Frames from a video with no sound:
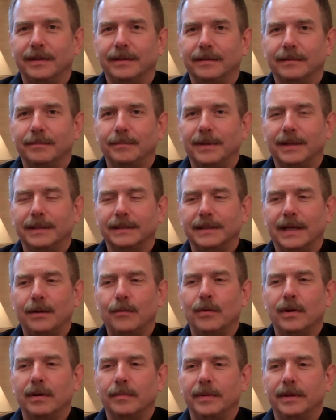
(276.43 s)
and because I
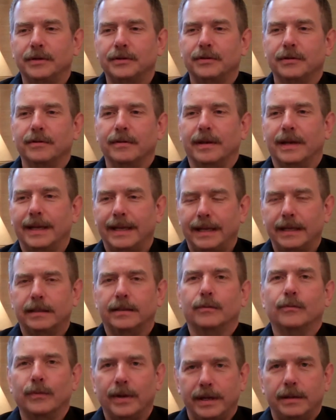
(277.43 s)
want to make sure that I get
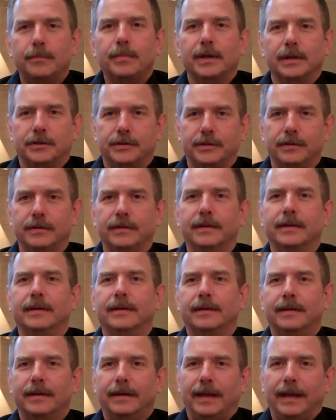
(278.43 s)
the right picture, and
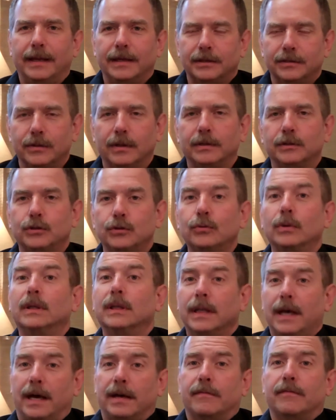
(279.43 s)
so I'll shoot a
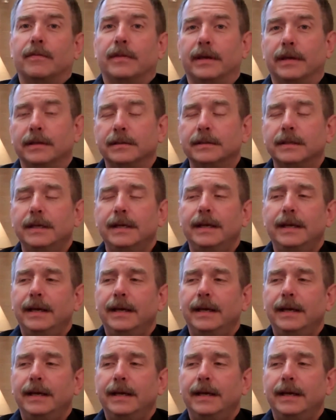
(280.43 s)
lot of things.